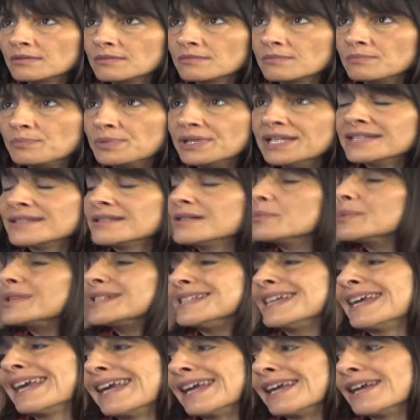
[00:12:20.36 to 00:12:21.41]
be
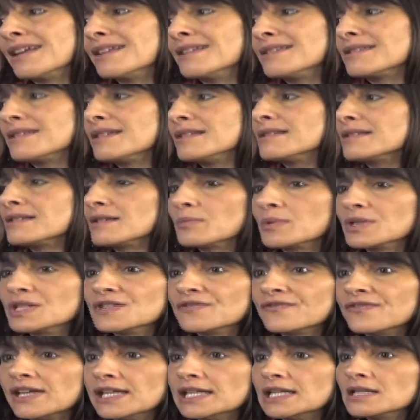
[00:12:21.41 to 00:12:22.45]
someone's hands and someone's
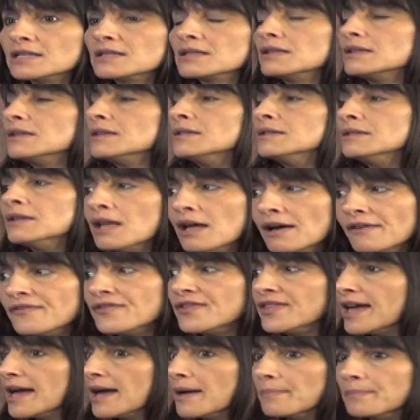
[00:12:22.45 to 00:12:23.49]
feet, and to love
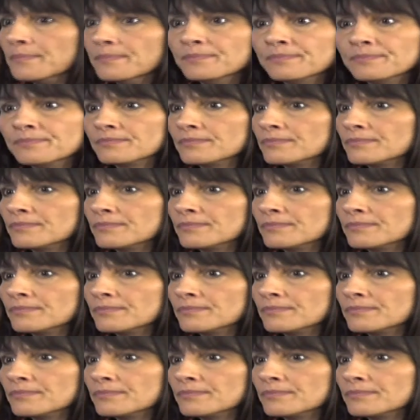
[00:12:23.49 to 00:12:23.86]
them